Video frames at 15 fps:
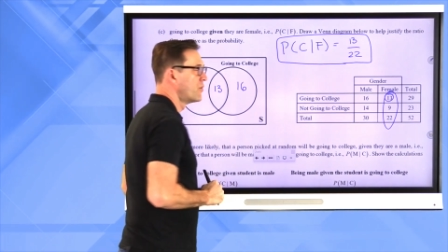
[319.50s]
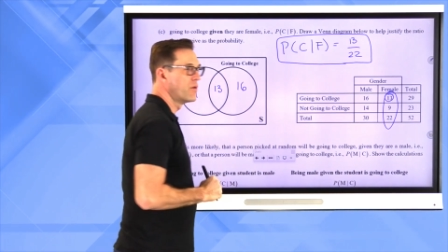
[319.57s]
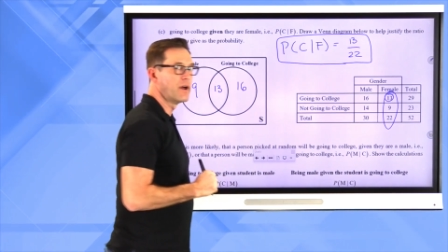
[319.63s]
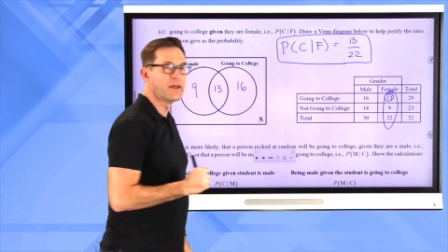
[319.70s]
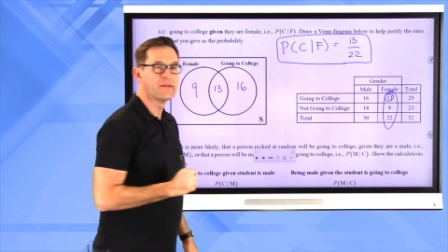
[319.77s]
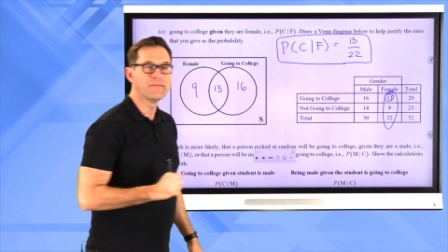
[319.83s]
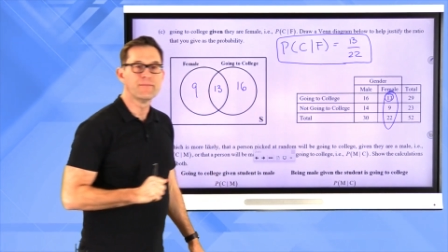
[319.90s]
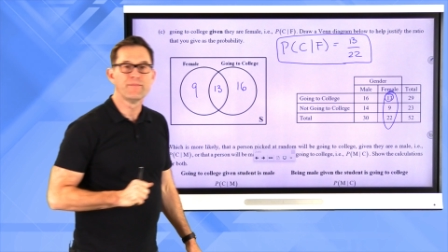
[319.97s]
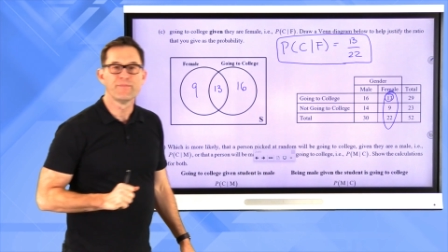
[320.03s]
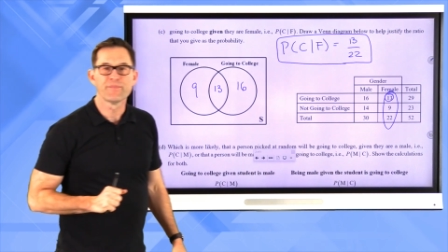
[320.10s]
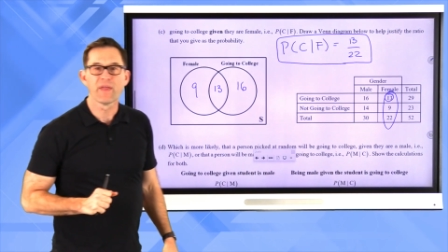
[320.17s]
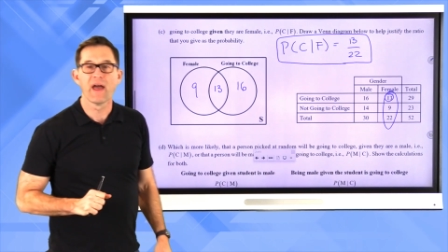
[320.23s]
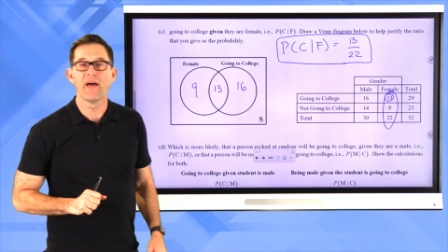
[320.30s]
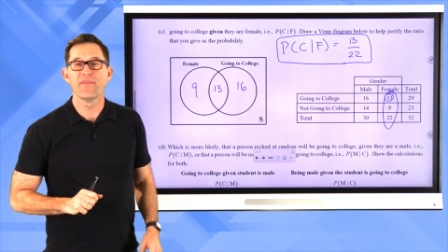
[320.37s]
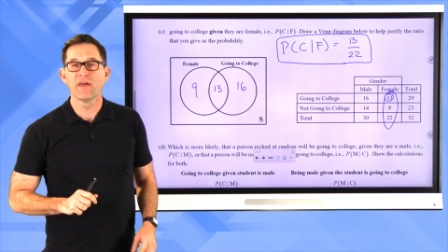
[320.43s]
right?
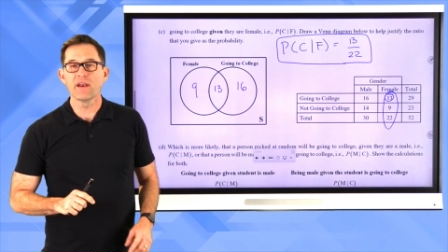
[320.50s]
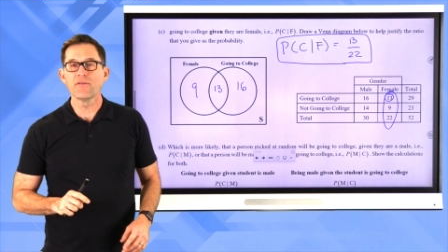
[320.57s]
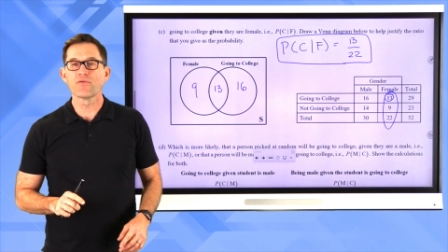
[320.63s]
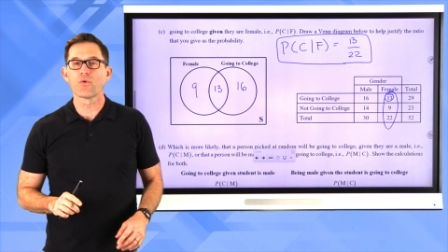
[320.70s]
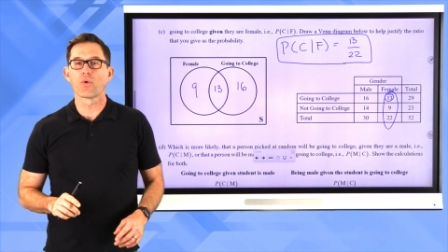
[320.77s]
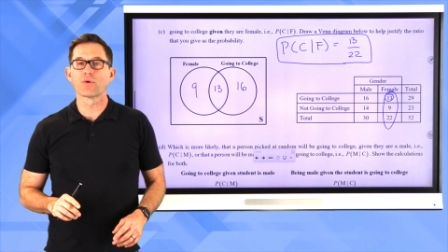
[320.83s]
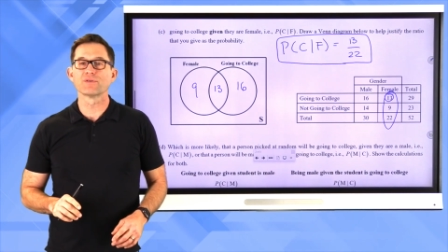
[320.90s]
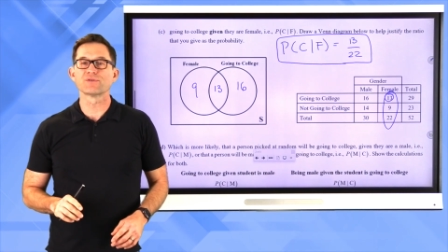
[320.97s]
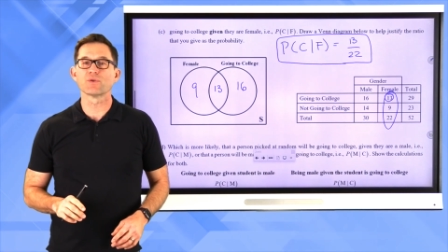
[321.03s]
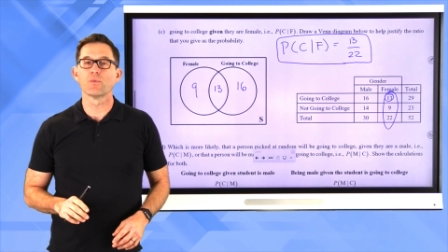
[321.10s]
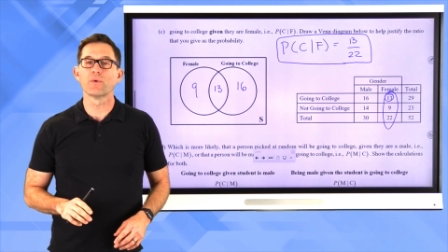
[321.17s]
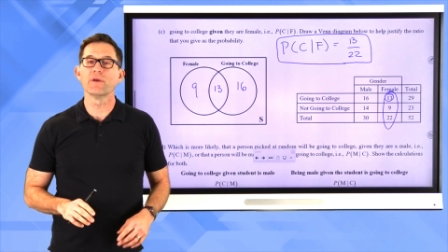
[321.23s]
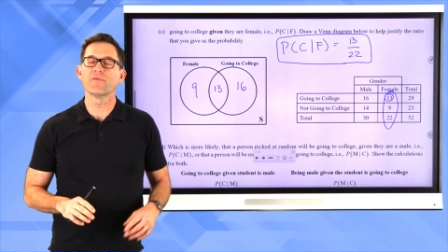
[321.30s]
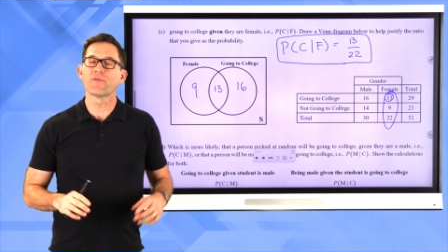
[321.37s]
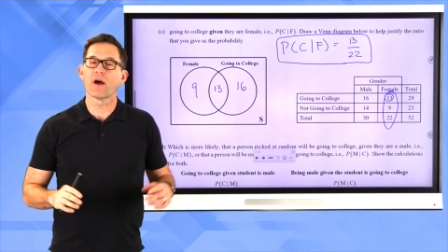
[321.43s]
And then, of course,
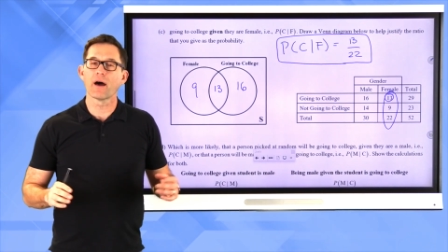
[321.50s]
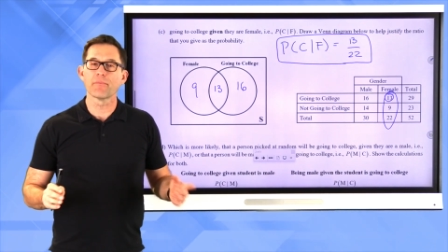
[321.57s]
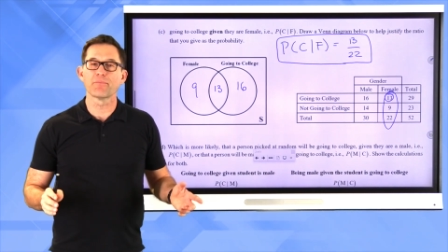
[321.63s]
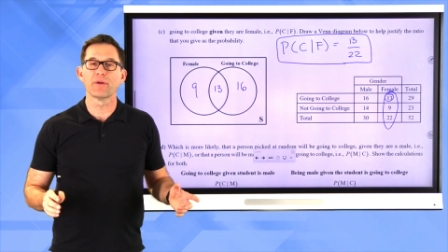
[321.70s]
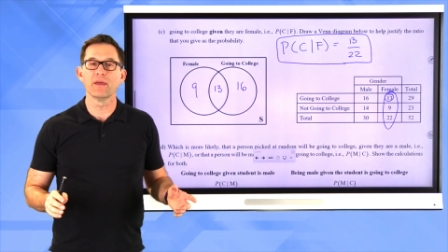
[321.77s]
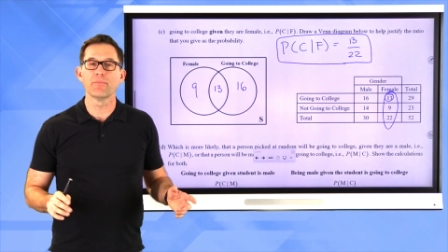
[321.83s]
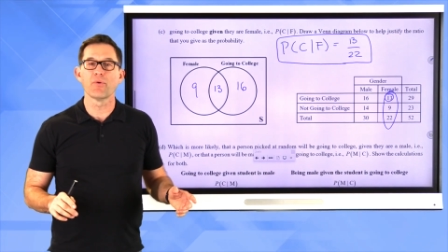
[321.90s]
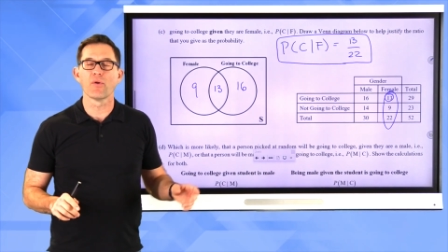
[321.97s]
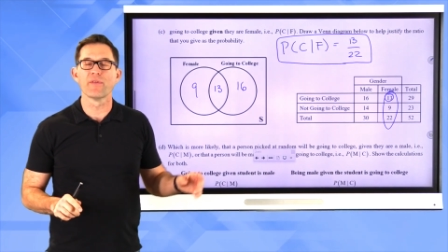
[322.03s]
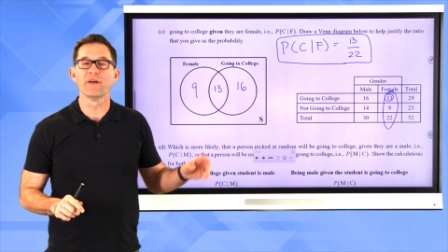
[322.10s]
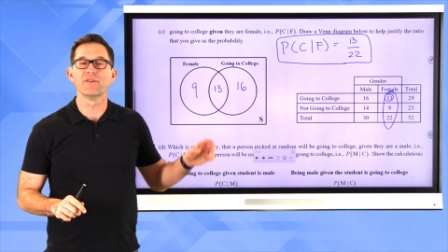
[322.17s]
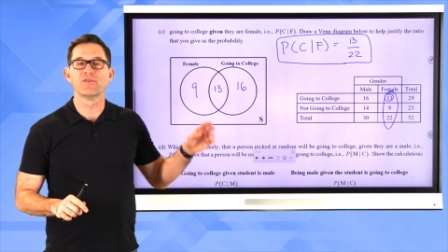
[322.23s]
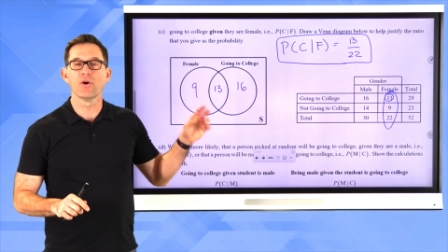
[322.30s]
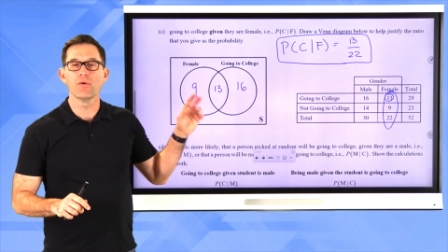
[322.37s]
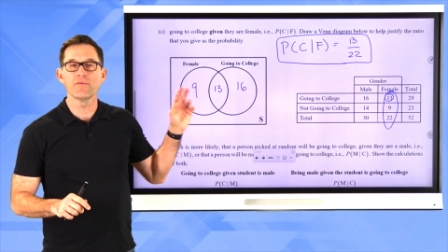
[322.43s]
we've got people
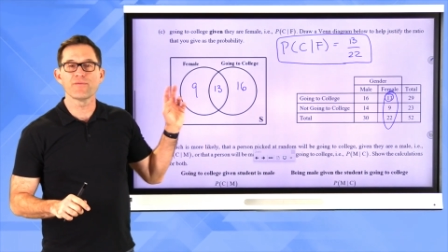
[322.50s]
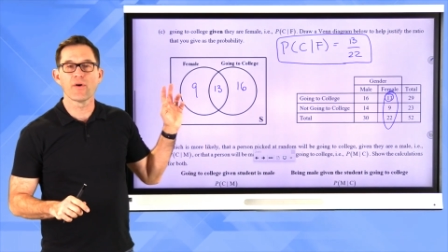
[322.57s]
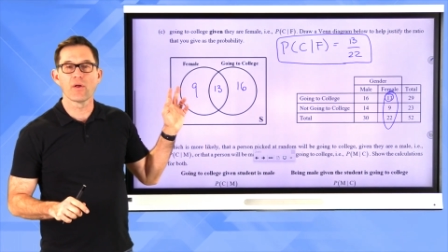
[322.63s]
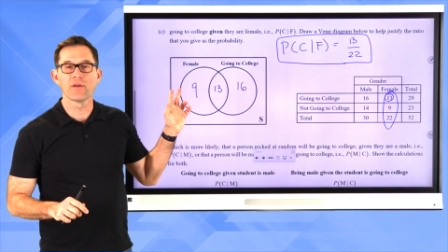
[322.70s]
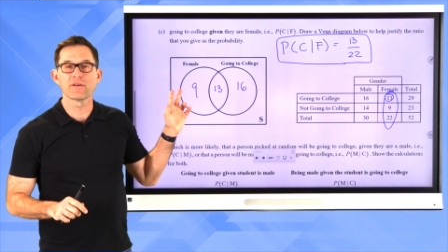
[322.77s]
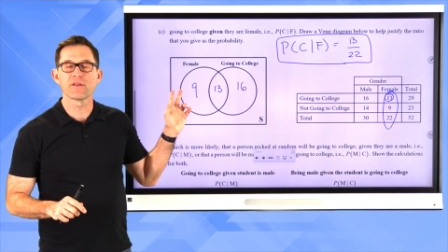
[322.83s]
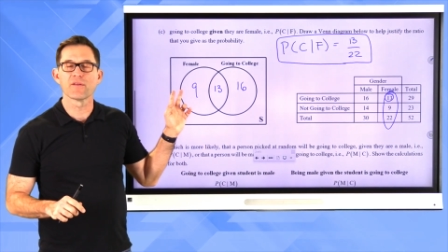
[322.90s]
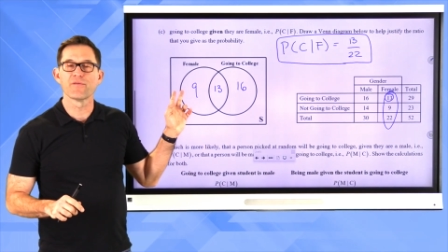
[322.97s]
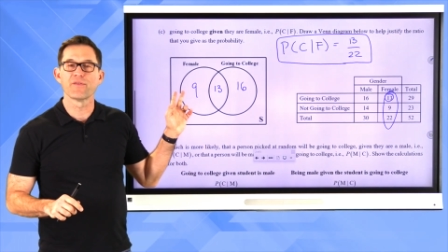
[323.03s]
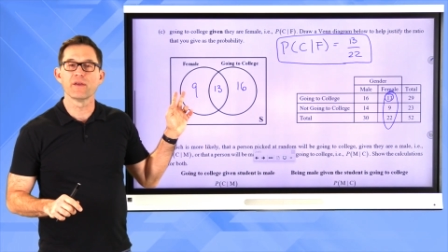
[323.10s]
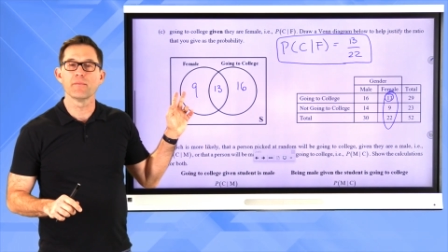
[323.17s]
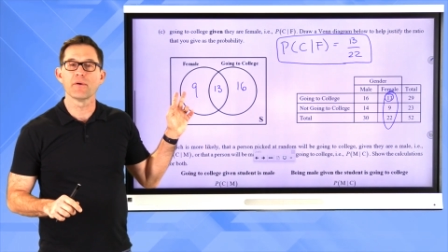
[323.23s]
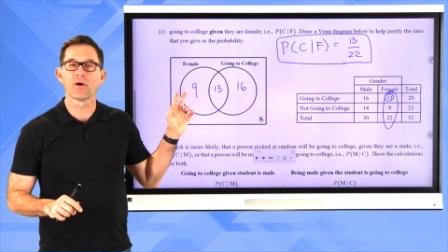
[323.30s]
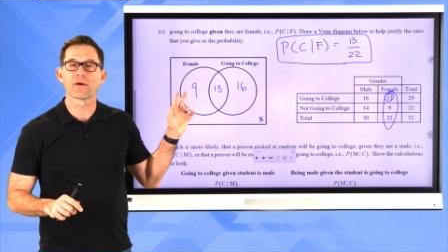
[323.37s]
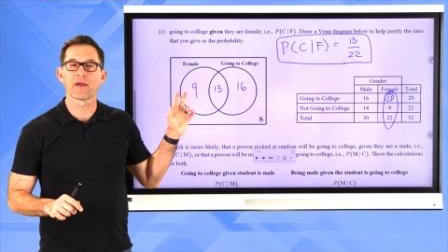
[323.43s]
that don't fall into the
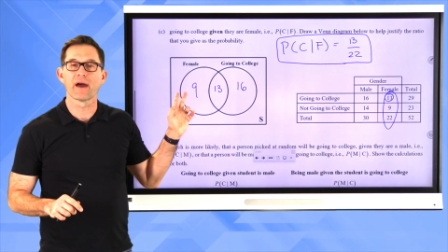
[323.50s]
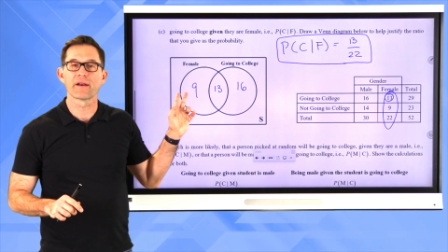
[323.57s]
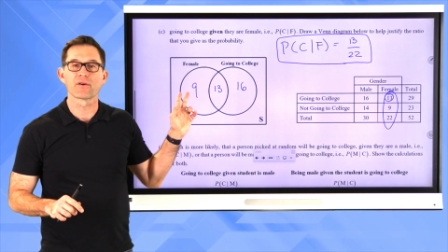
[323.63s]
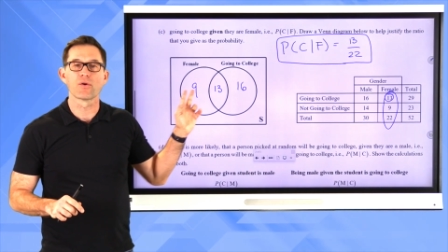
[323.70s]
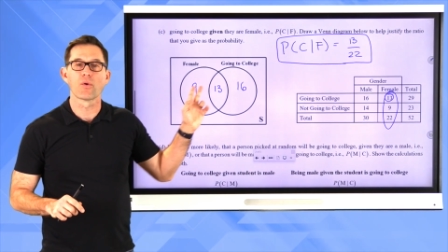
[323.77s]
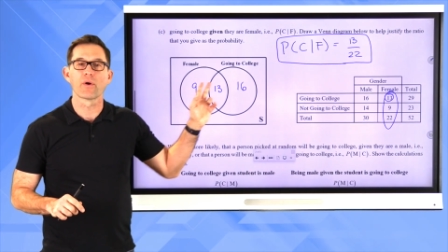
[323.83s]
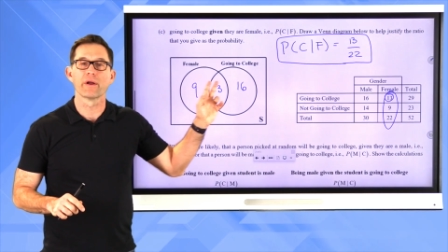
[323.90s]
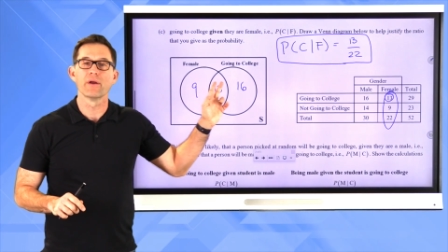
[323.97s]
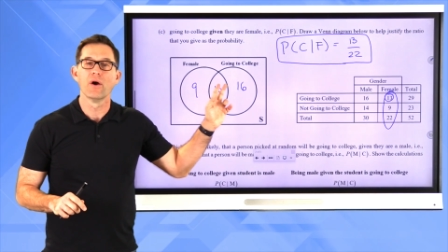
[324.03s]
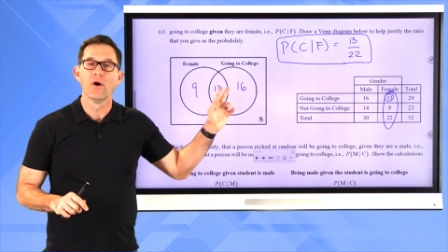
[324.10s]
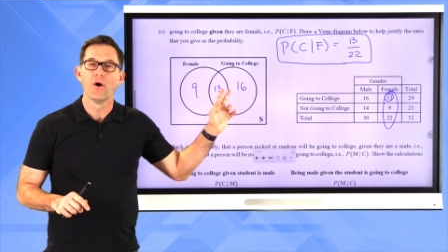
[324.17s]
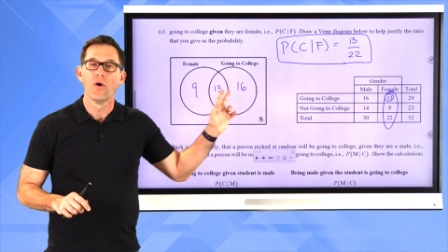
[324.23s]
female category